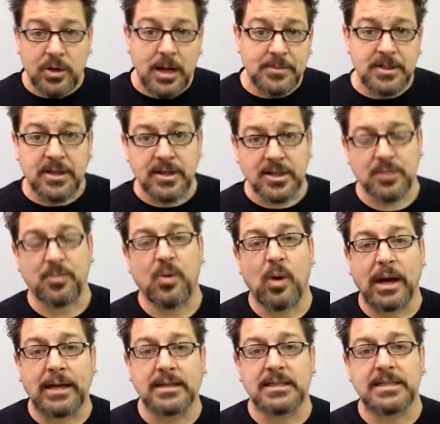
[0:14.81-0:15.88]
up to this
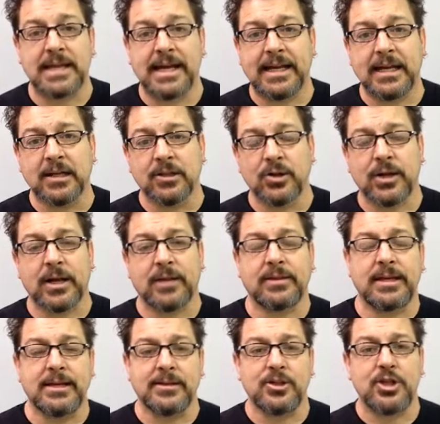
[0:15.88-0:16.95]
point is taking a look at
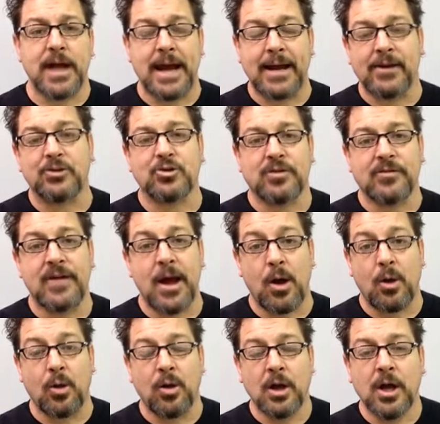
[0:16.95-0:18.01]
the Janet
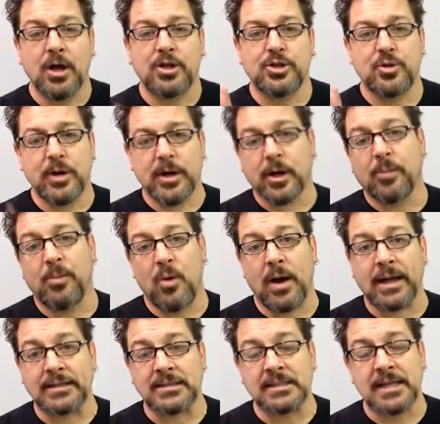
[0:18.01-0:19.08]
Travell trigger
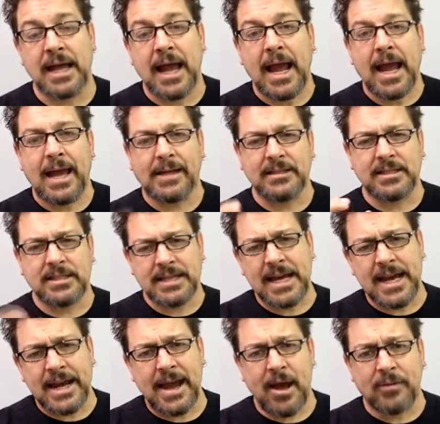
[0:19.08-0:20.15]
points and
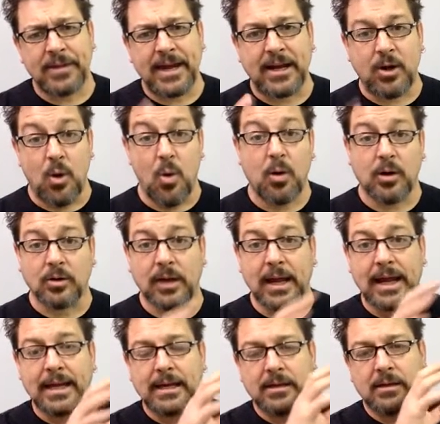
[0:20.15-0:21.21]
seeing how they
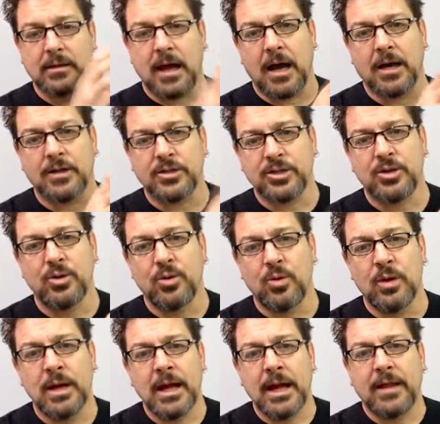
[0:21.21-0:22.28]
correlate
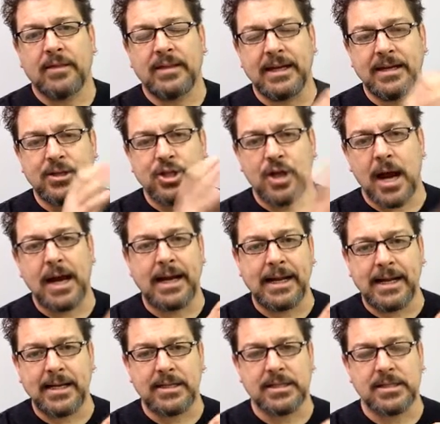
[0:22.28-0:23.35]
to the
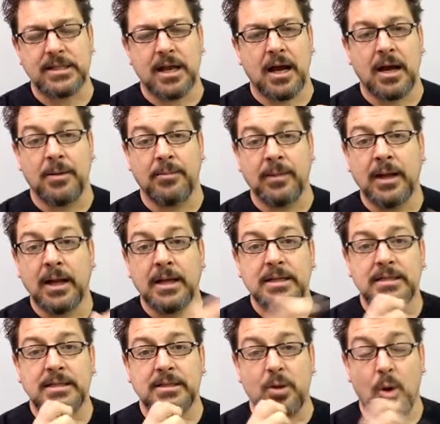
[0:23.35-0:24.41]
Chinese
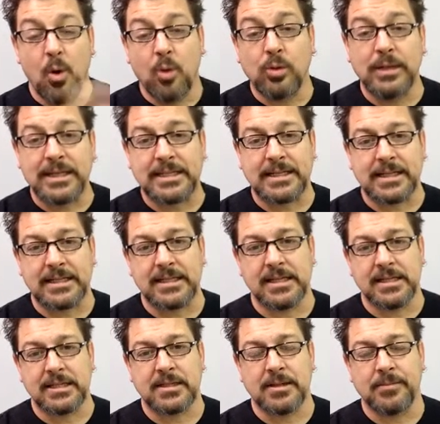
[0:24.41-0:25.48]
holistic
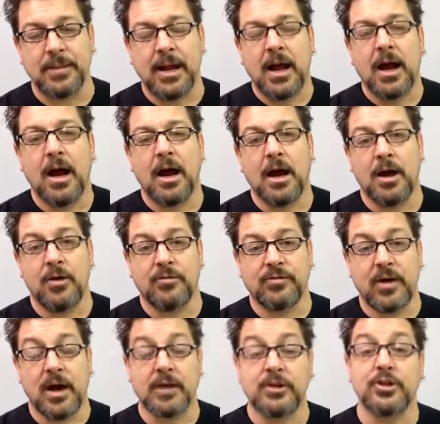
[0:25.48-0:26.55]
system
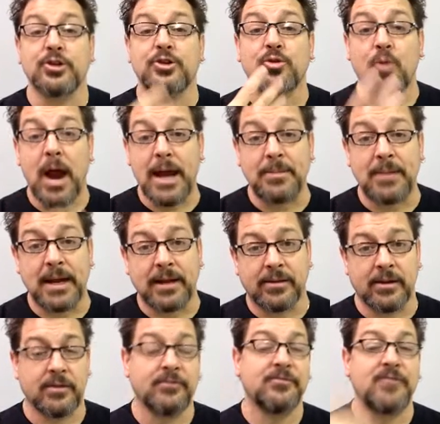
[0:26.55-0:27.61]
of describing
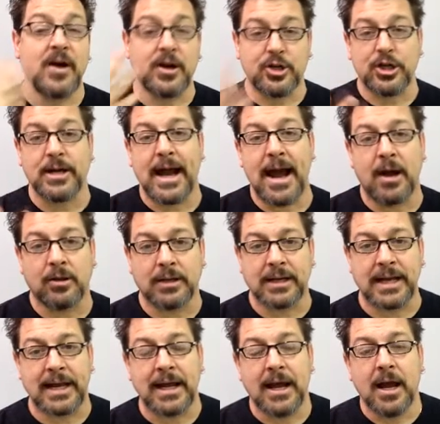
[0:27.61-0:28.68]
the
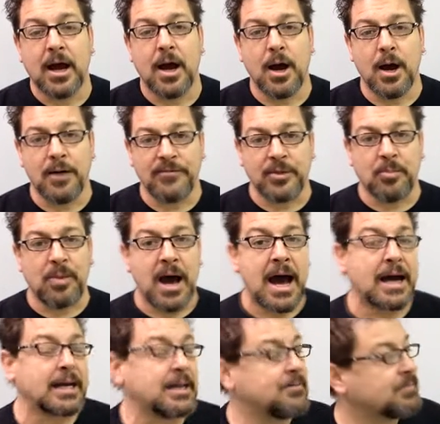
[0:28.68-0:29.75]
functionality of the
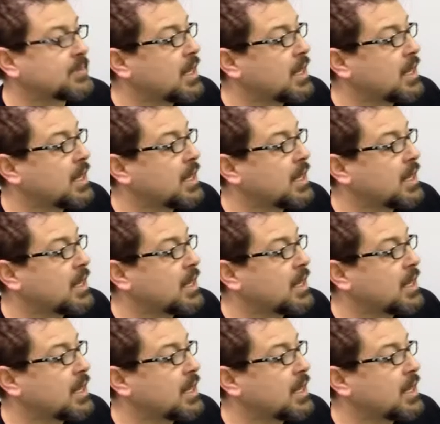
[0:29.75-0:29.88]
body.